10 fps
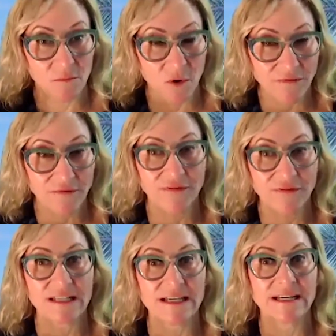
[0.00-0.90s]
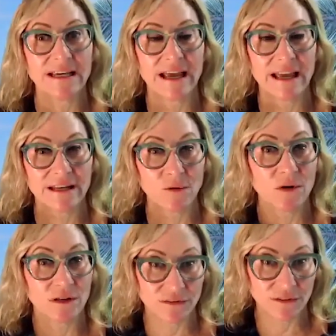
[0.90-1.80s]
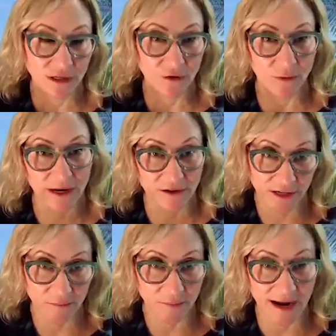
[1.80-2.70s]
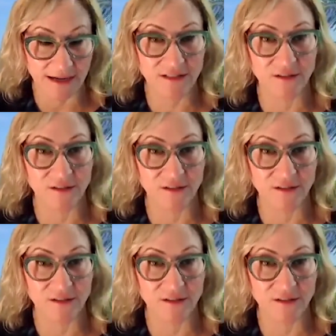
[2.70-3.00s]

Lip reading: more fulfilling and with greater impact.